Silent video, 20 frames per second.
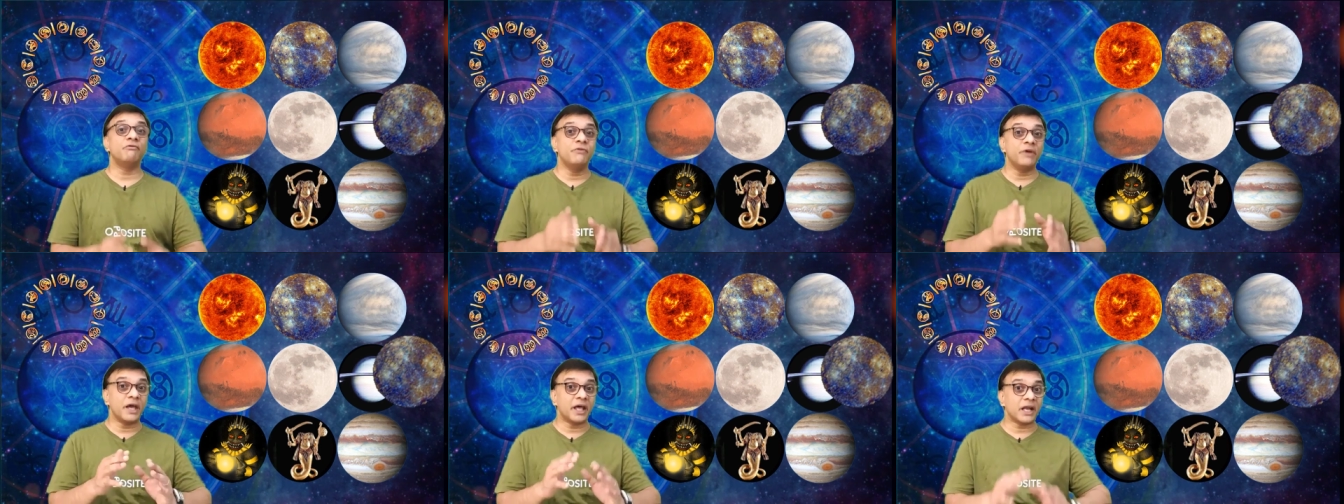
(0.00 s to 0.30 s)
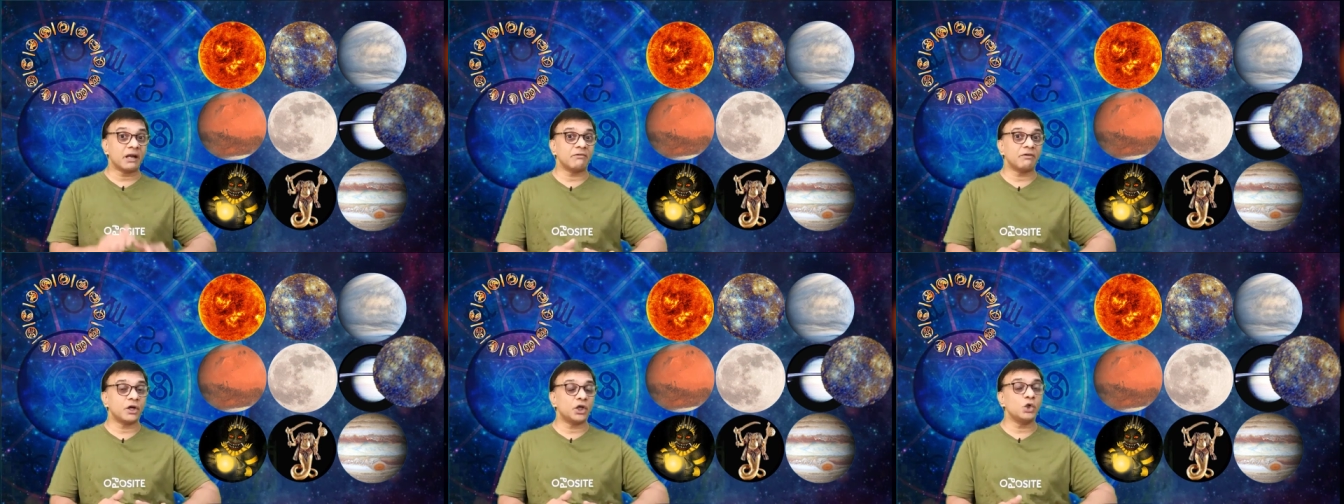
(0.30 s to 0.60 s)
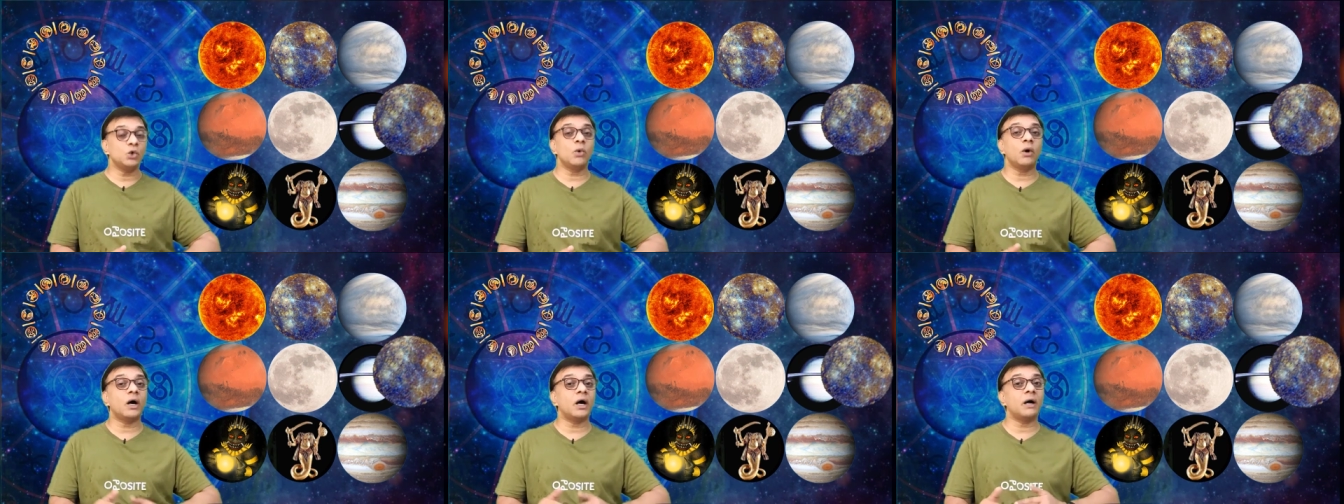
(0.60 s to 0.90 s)
wherever
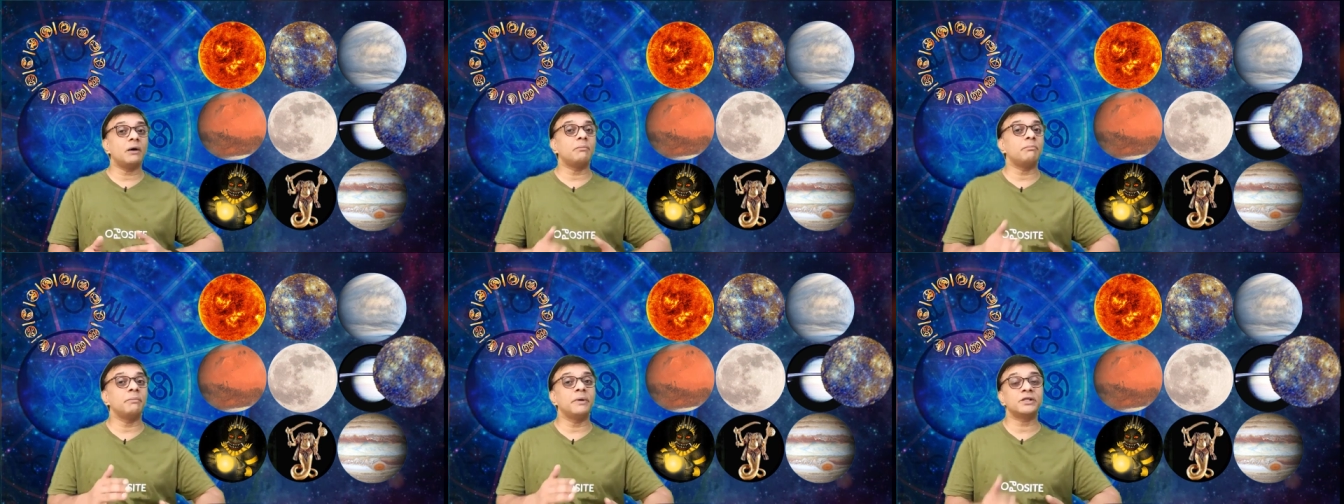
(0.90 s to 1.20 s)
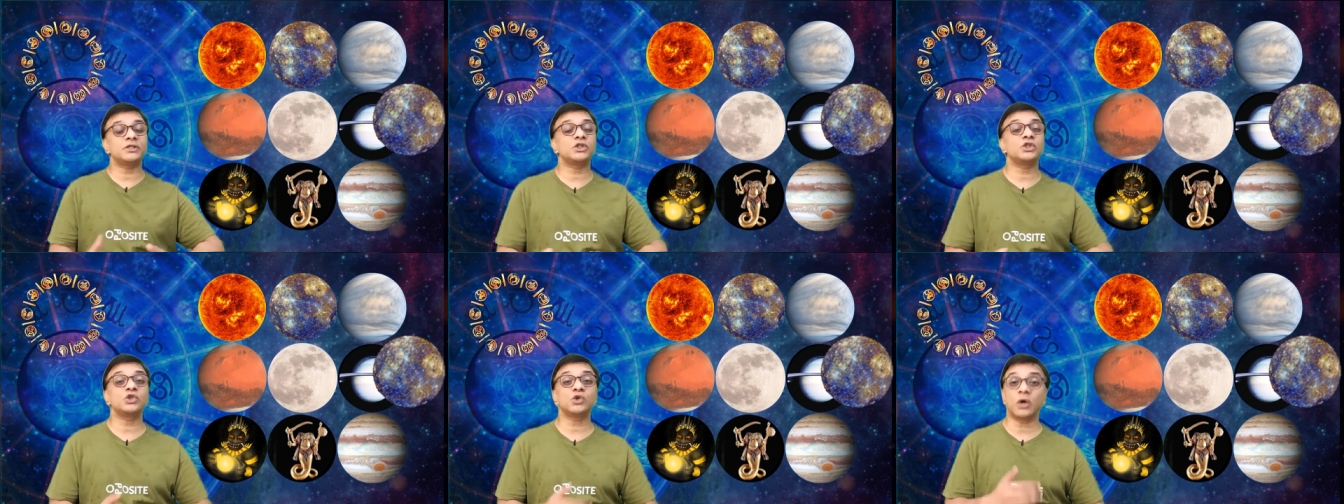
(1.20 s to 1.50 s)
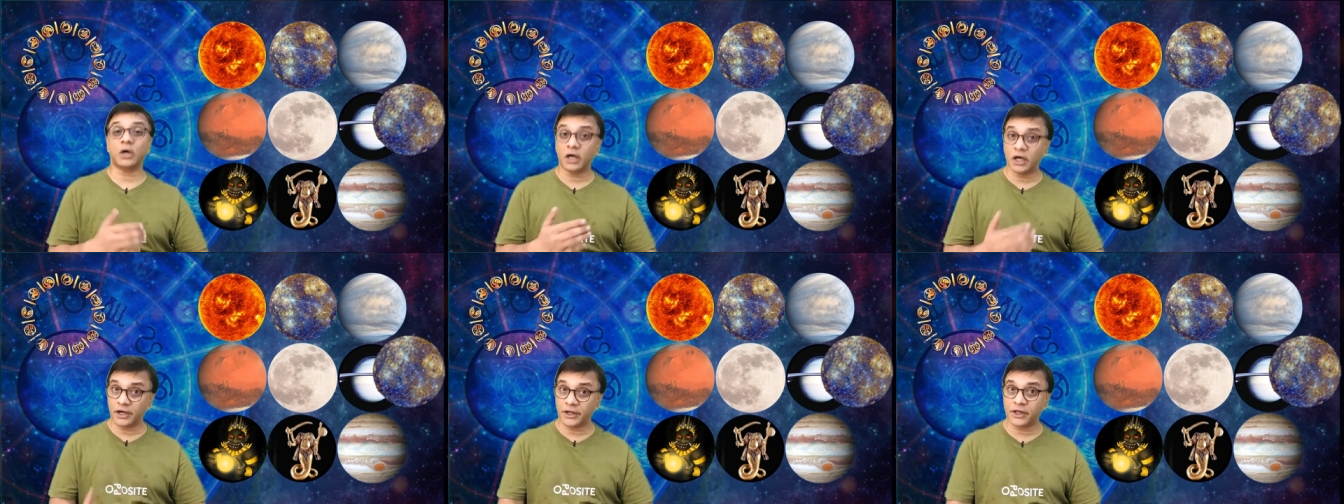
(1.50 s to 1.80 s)
you are basis
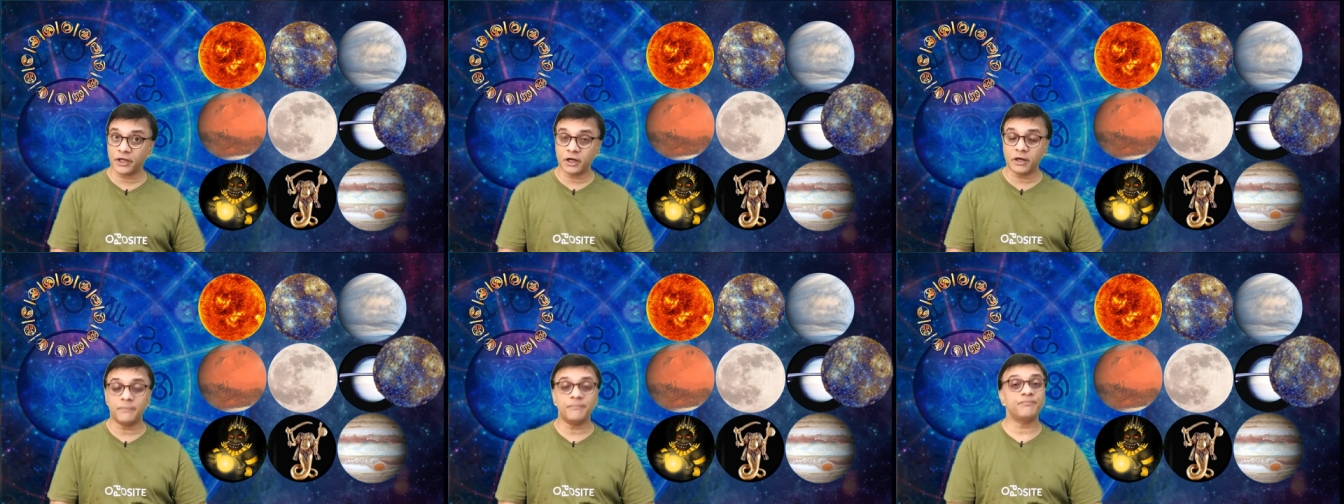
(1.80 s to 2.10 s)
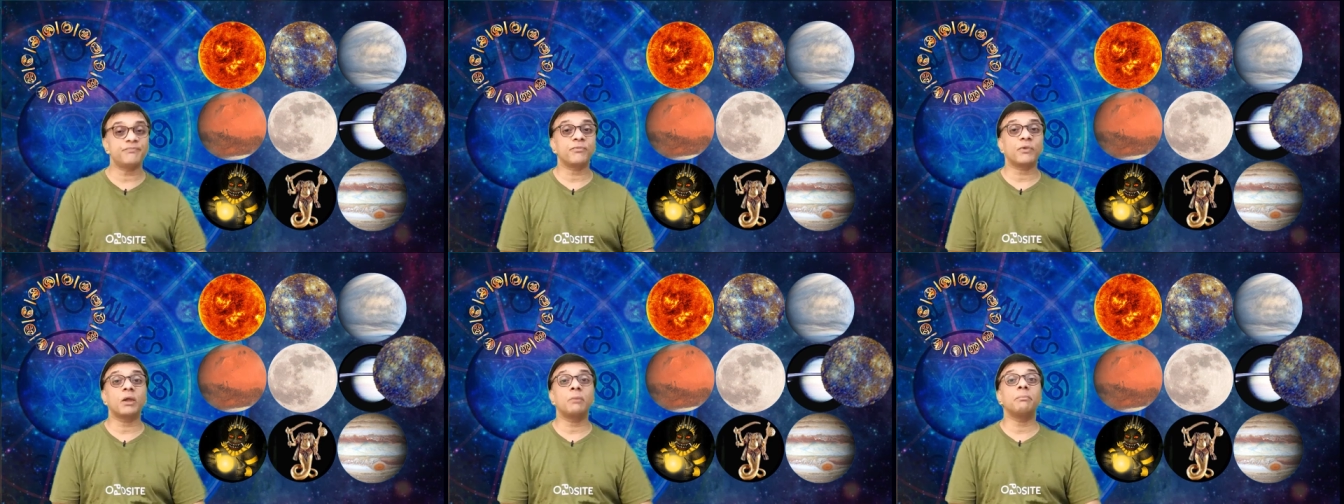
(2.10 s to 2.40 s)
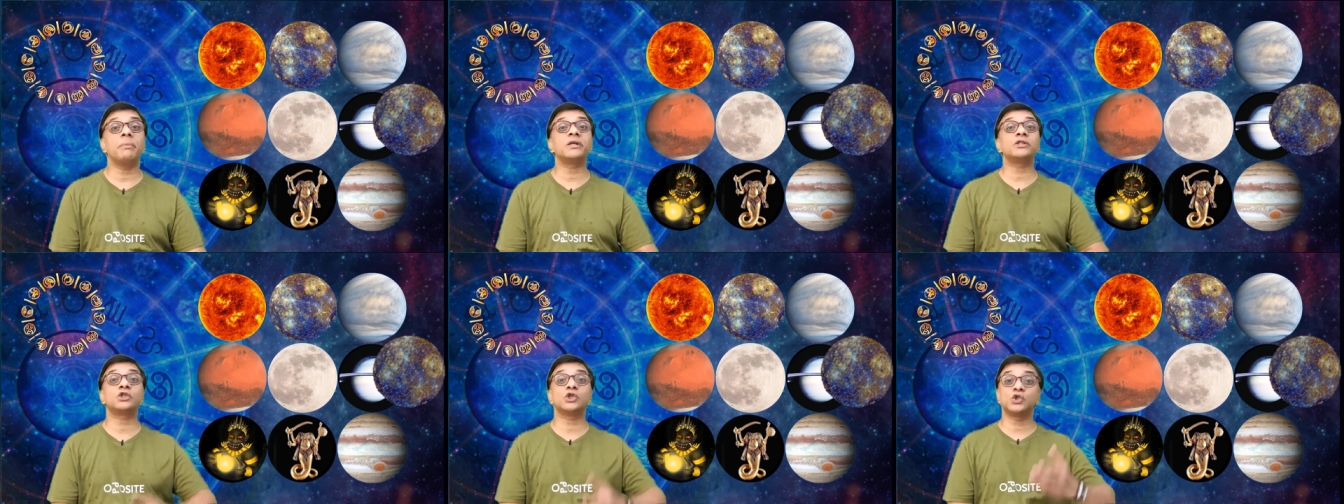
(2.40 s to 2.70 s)
your career
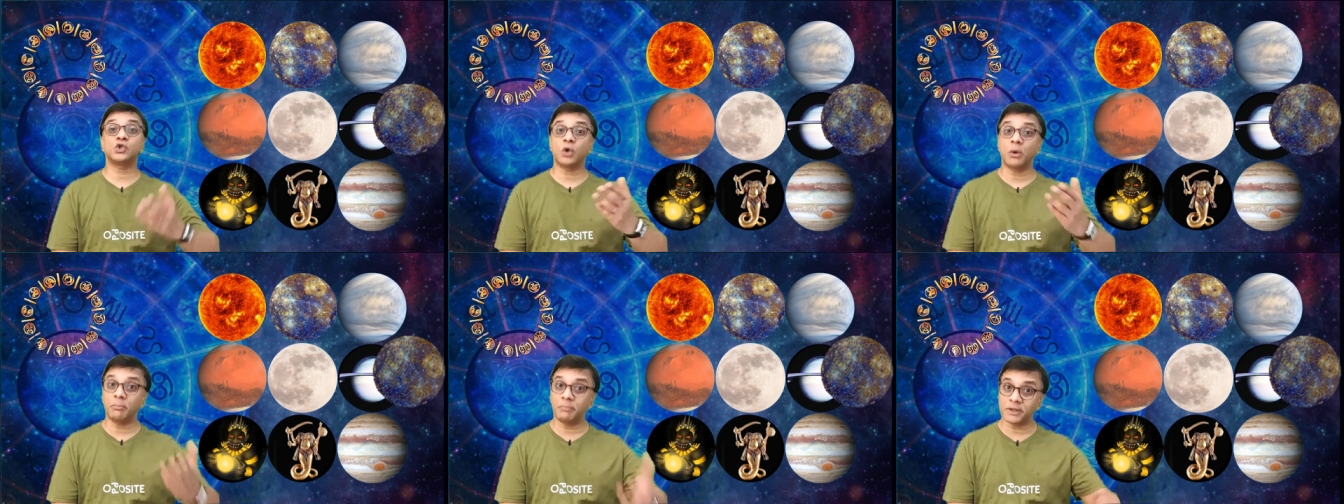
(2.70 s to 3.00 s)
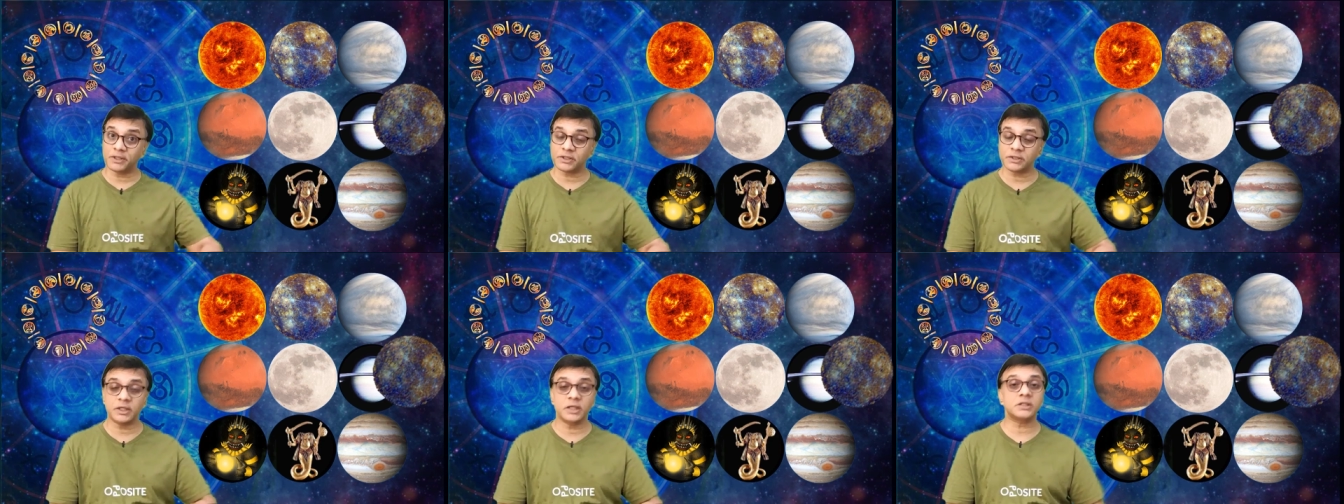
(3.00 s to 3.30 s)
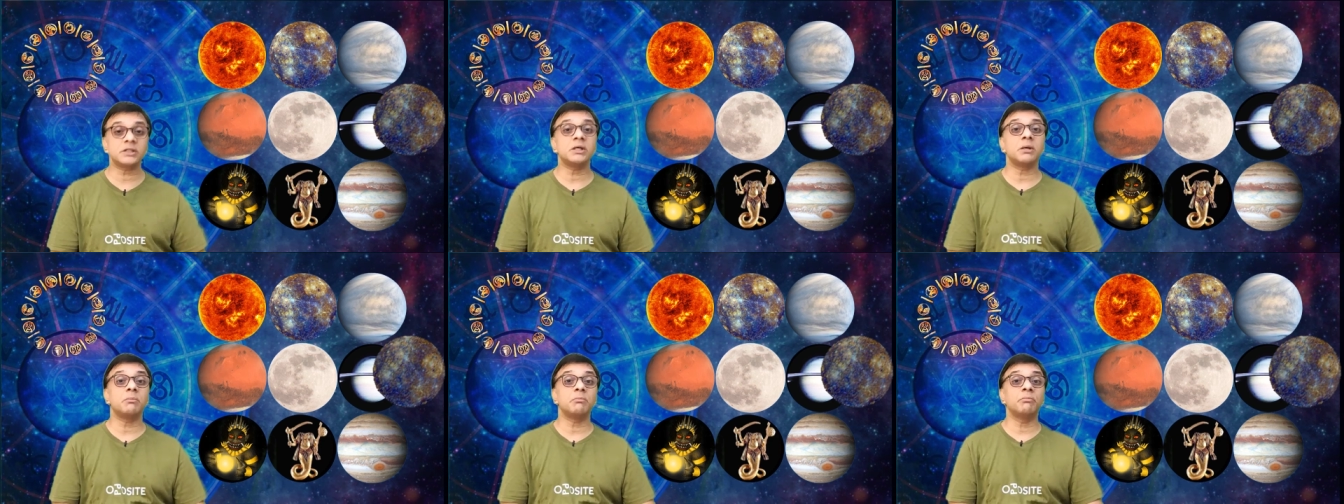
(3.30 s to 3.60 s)
basis your
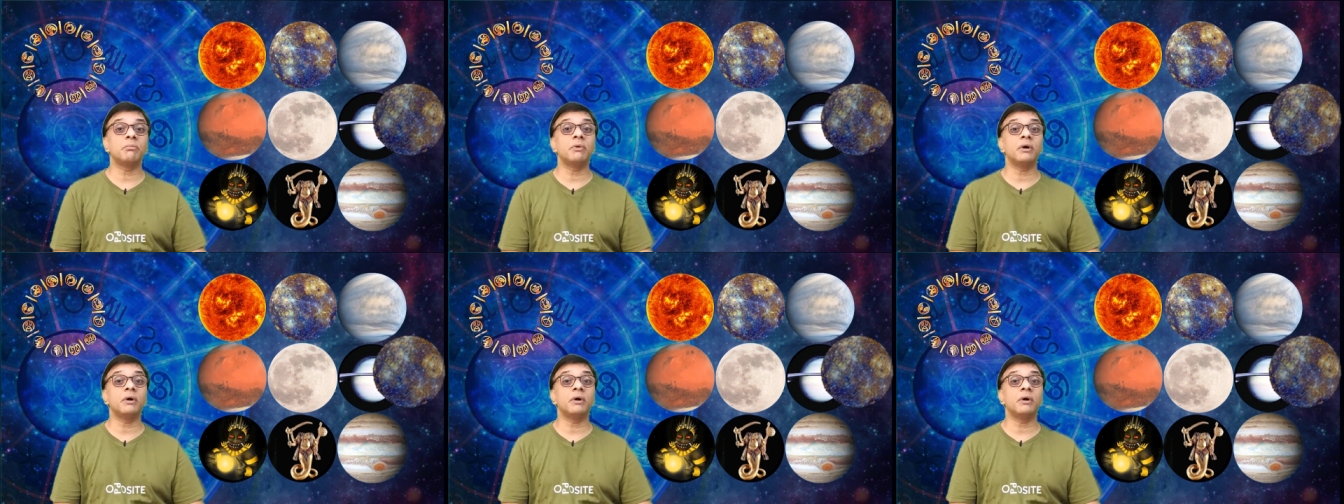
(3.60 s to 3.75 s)
business,